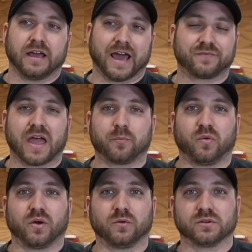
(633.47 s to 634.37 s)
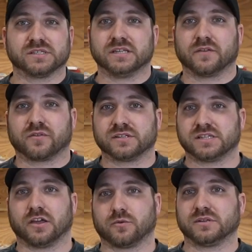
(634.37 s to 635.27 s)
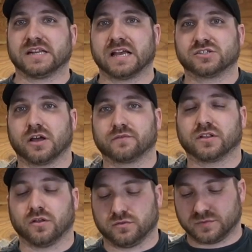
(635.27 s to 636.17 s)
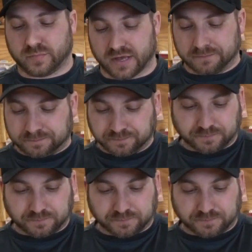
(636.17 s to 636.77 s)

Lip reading: At that point, what's the difference? The other one's not soft close. But